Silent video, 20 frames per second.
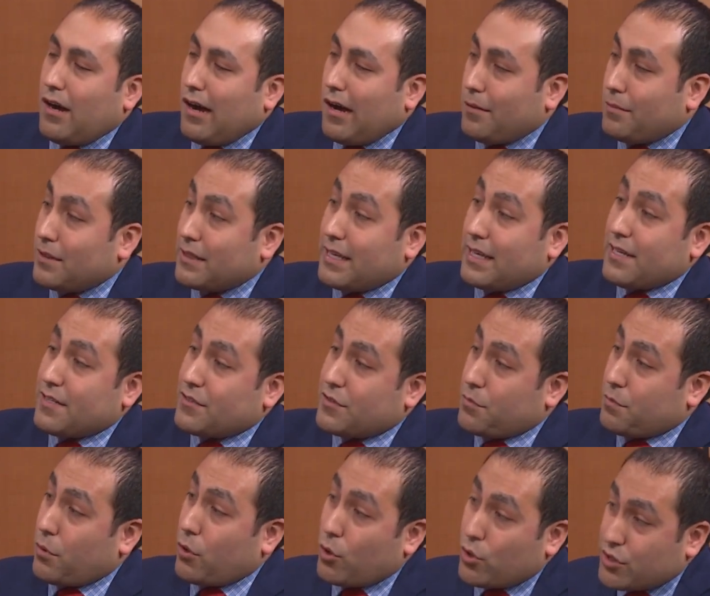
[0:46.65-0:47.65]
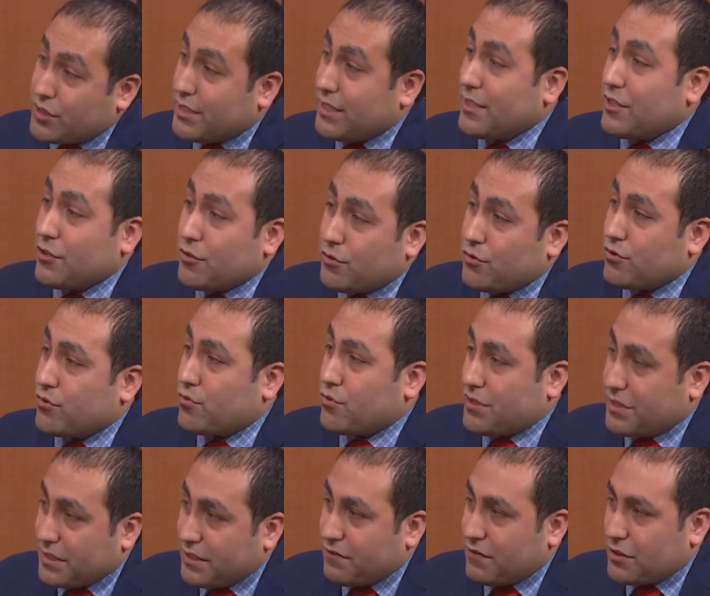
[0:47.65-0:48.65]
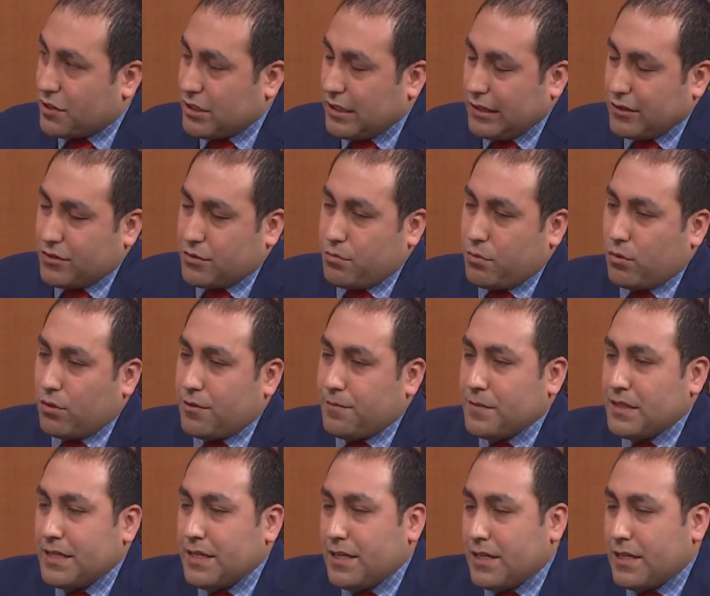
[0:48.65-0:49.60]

Obligee is the person who's receiving child support.